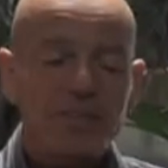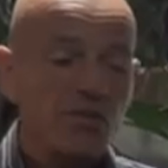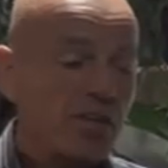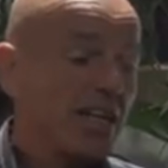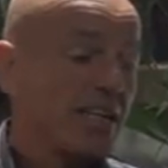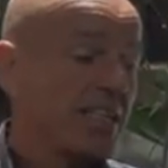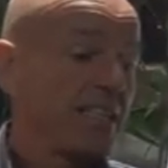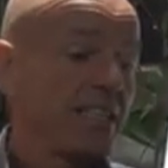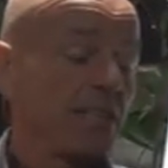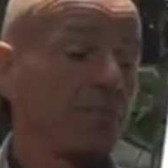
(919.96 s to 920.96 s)
So yeah,
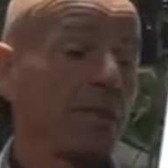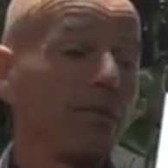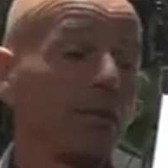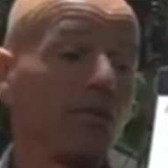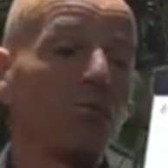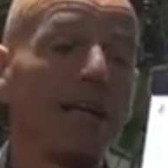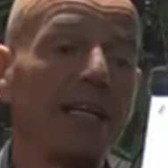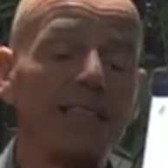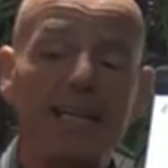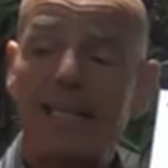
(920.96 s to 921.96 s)
guys, that's pretty much
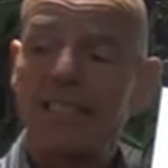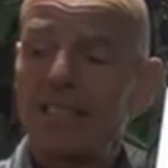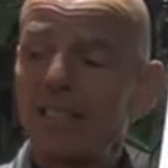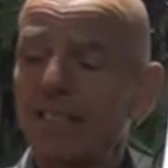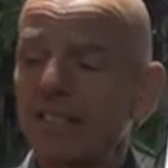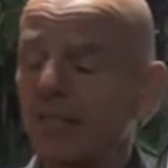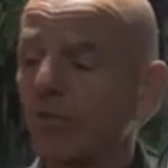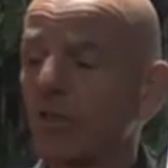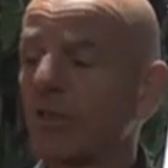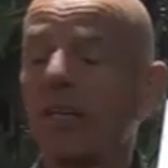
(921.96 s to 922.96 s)
my day six. It
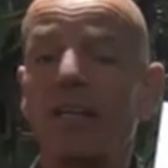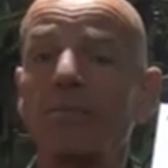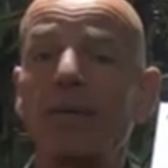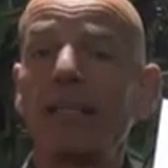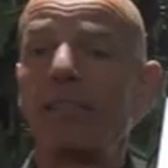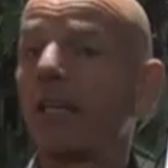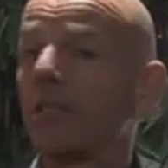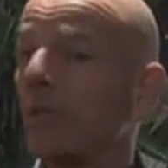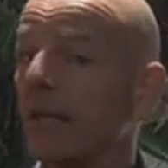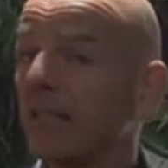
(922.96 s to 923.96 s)
was an amazing
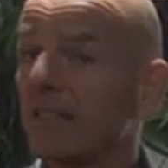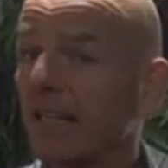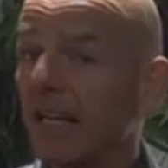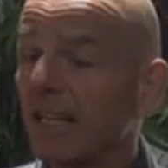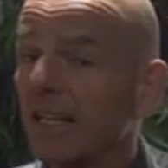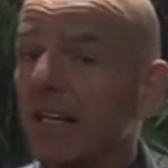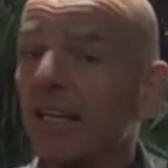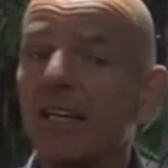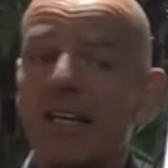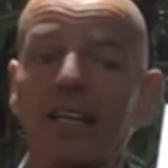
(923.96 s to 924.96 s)
experience again.
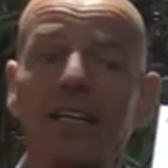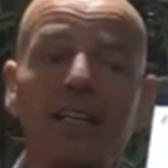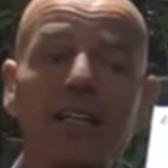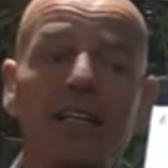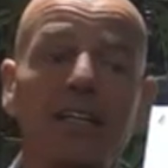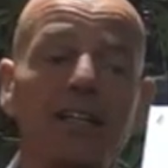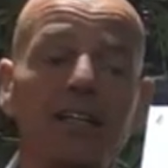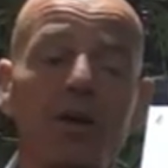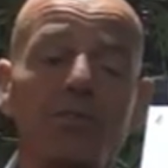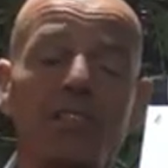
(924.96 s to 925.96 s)
I
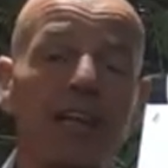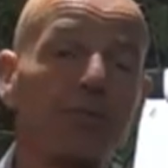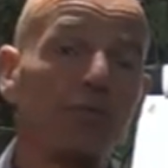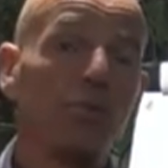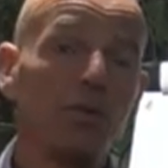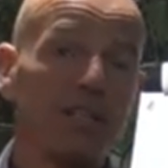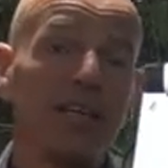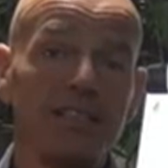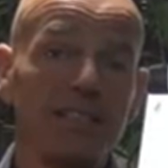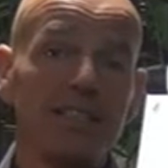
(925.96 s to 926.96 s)
obviously have to put
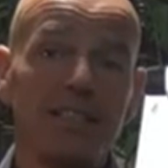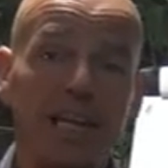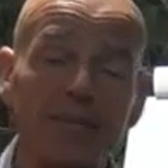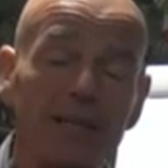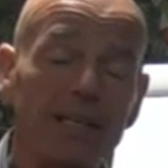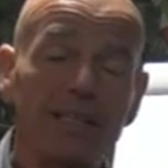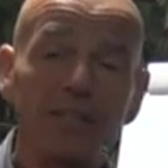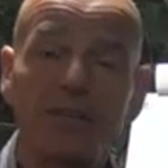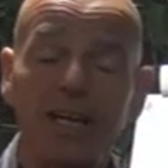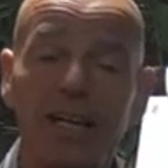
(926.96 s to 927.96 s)
another disclaimer in
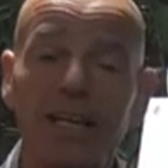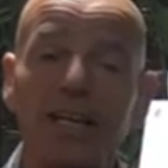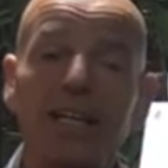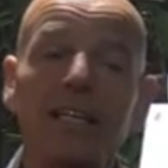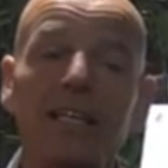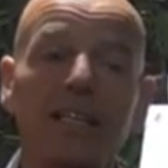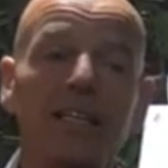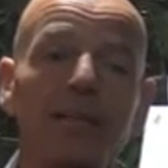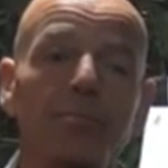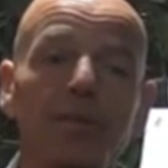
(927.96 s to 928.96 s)
today
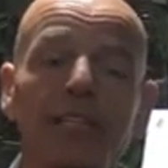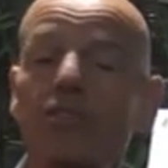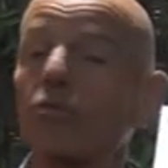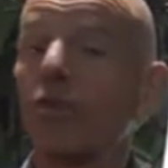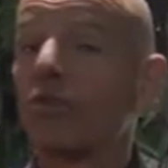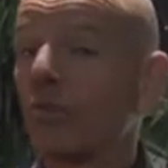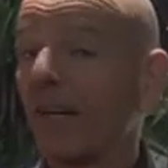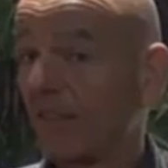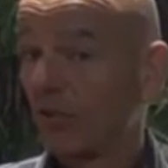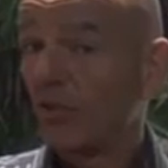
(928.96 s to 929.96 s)
here. Please do not
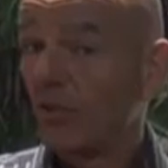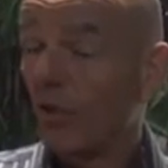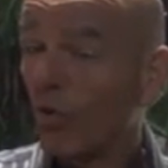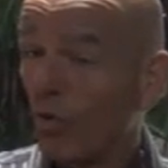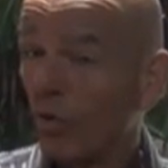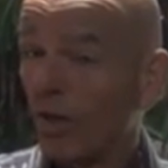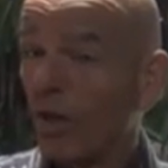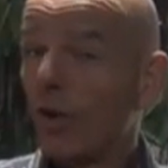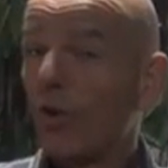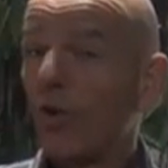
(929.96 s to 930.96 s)
try this on your
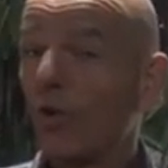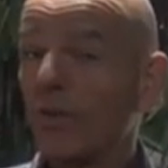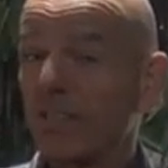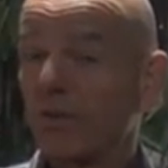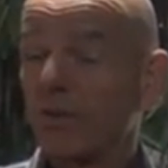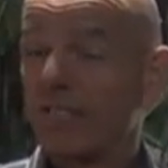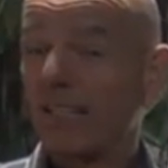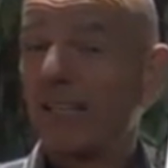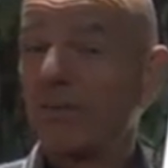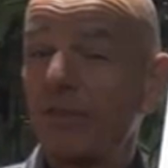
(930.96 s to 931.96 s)
own. Always
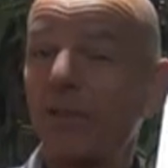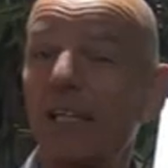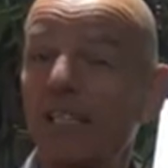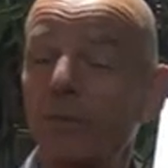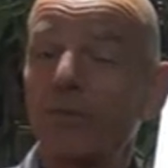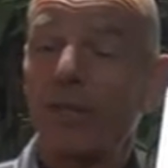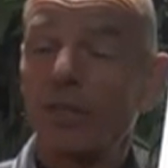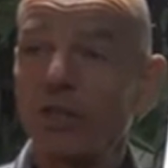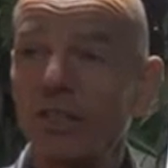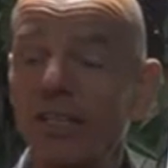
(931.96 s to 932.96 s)
consult with your health
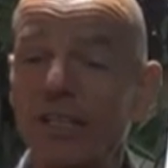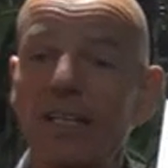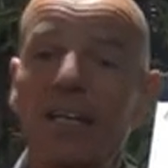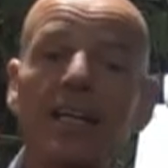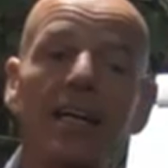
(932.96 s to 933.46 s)
professional.